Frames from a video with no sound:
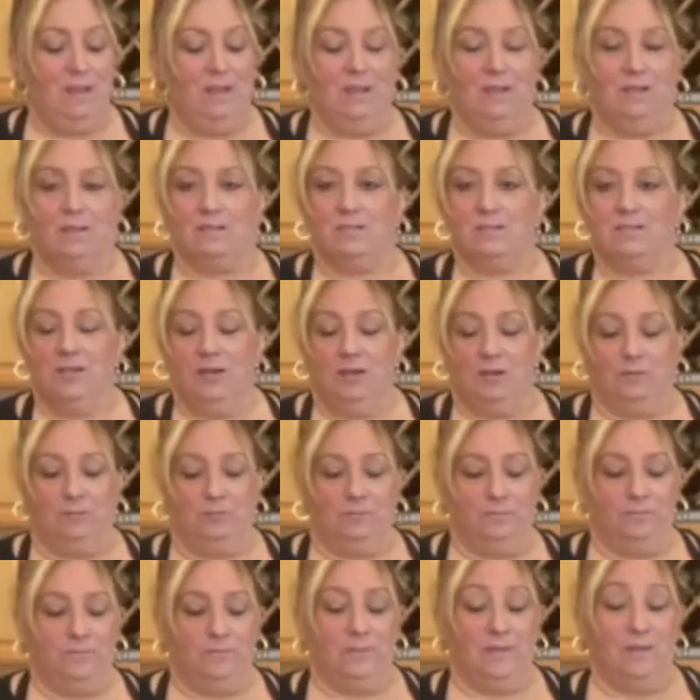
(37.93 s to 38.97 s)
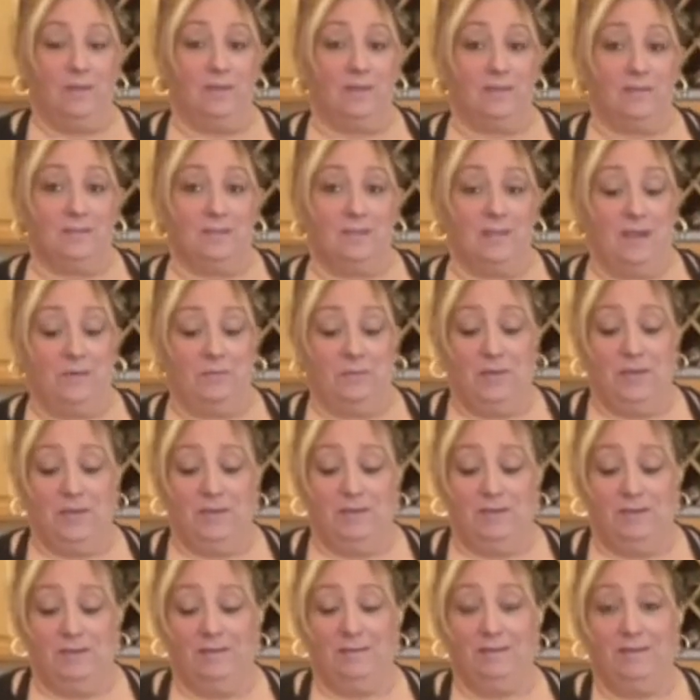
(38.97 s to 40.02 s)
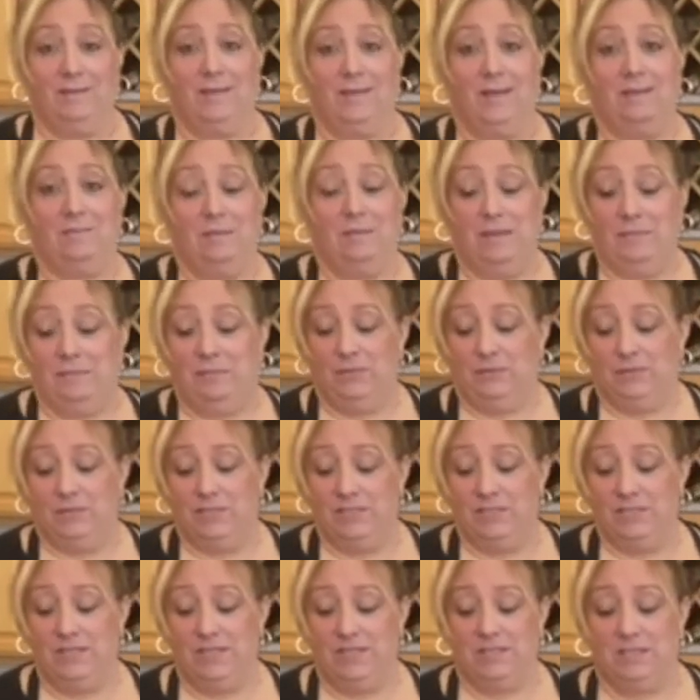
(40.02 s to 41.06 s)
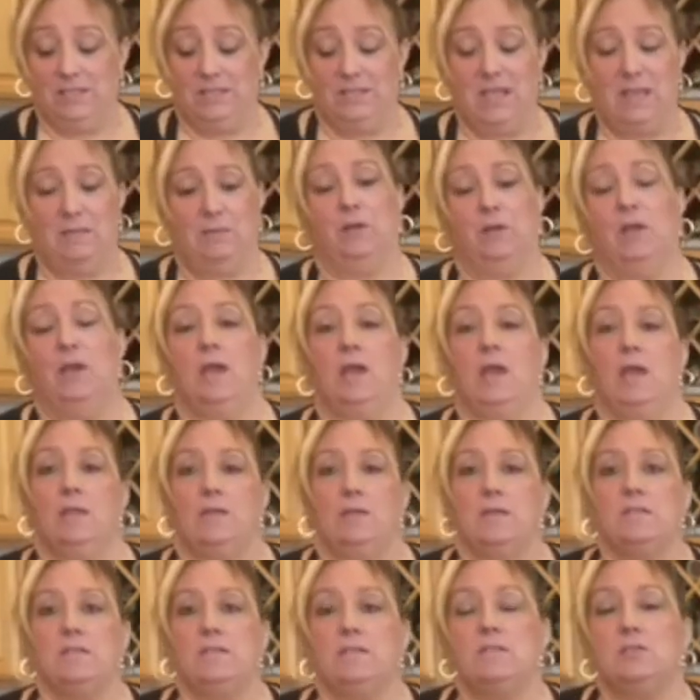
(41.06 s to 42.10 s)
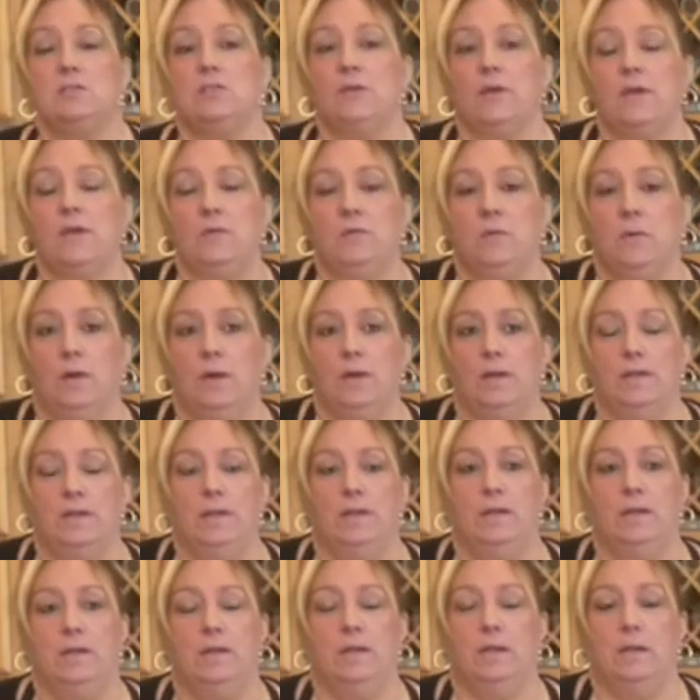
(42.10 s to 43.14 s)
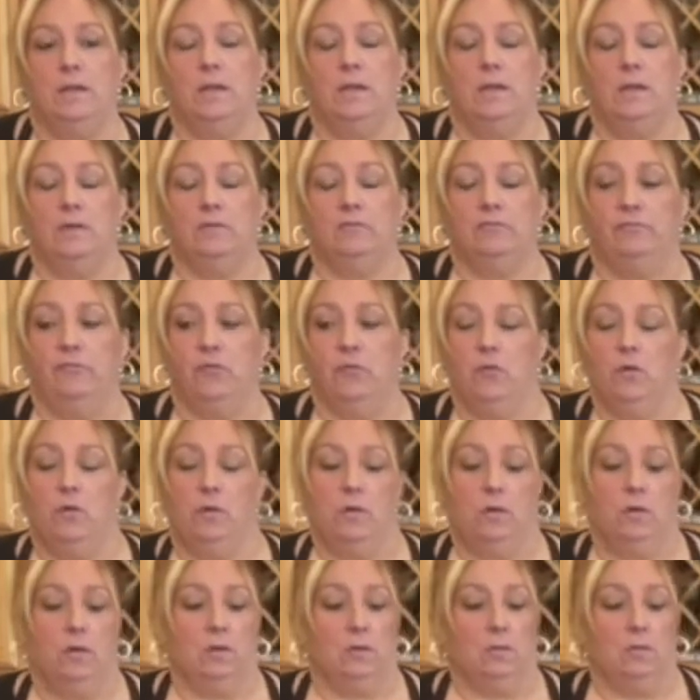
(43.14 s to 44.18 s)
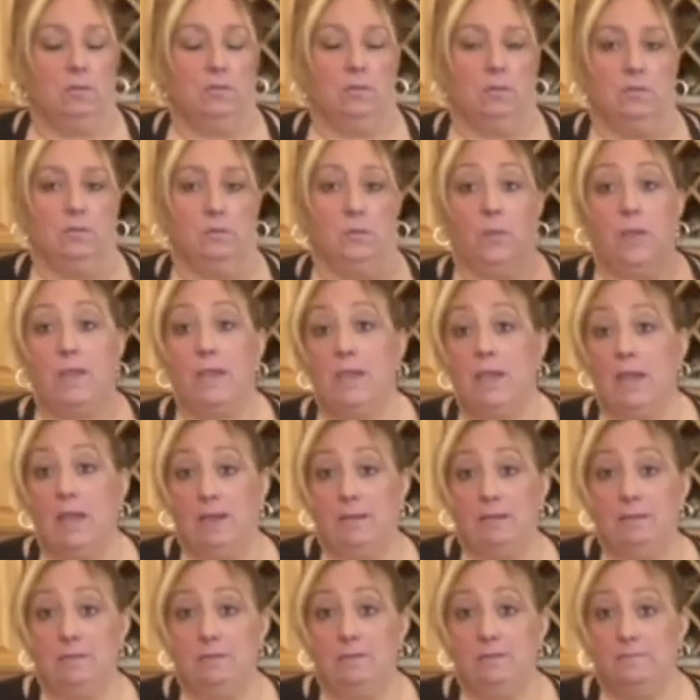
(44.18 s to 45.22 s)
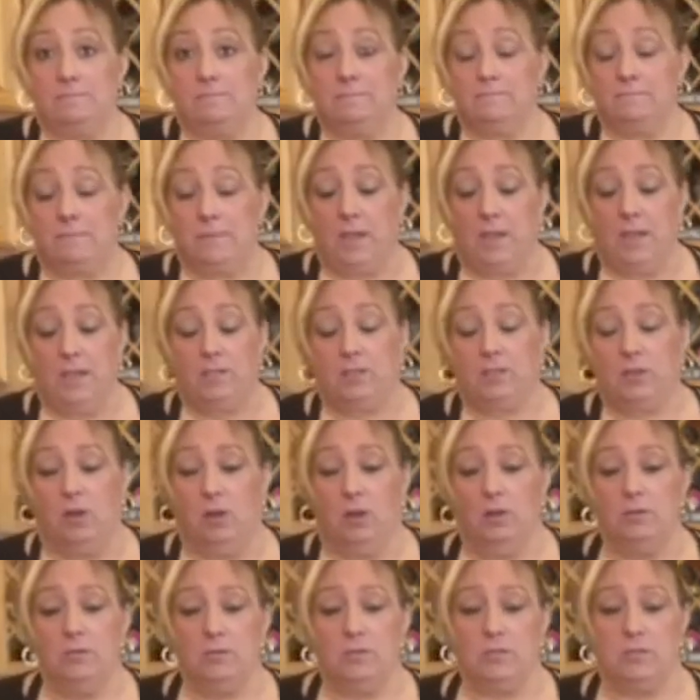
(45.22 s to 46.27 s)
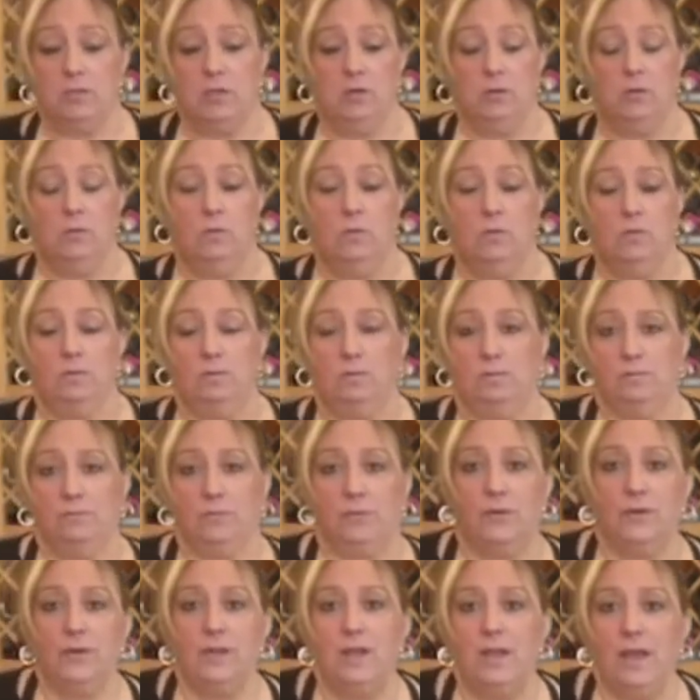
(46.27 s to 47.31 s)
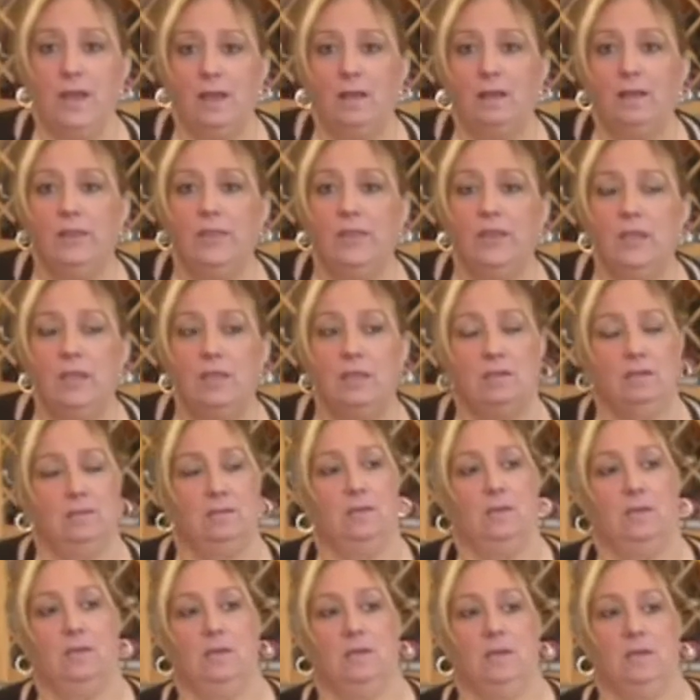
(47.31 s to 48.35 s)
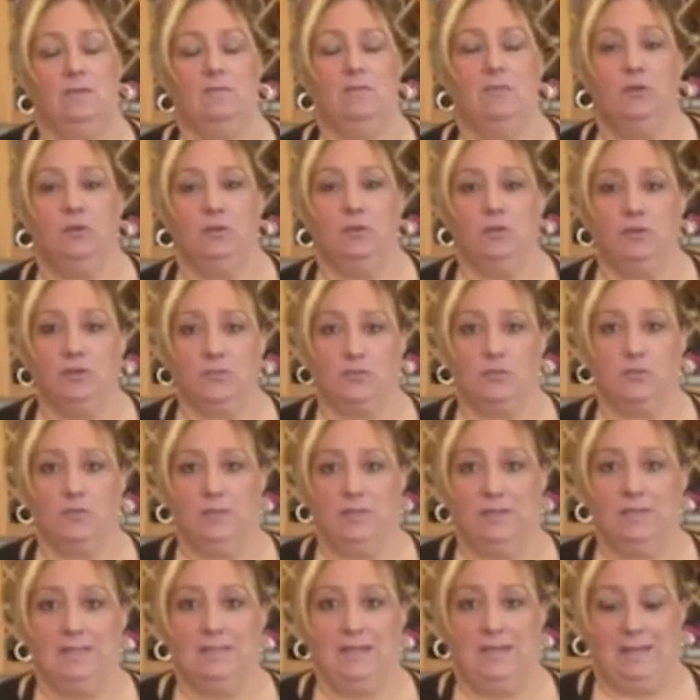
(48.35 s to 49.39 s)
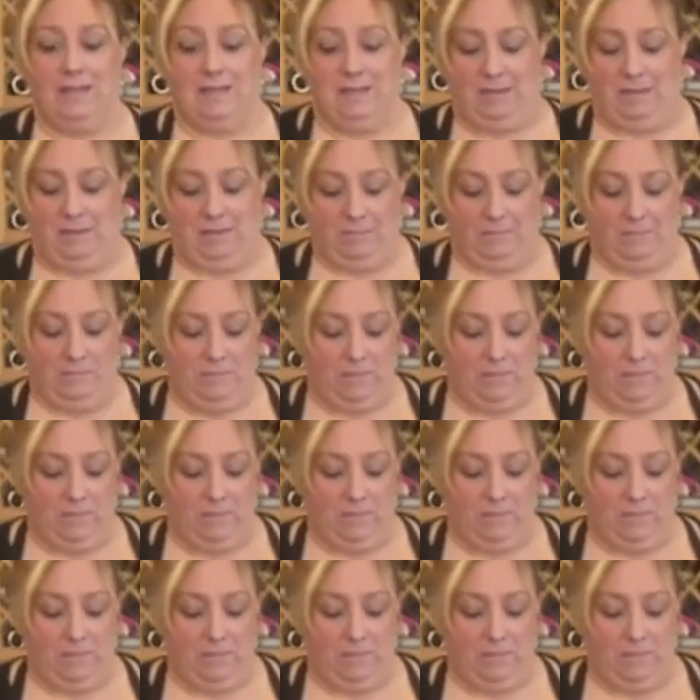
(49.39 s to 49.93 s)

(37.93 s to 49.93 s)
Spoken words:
So, this is how we get people to sit at the table. This is a great one for the weekend. It's also pretty healthy, even though it looks really decadent.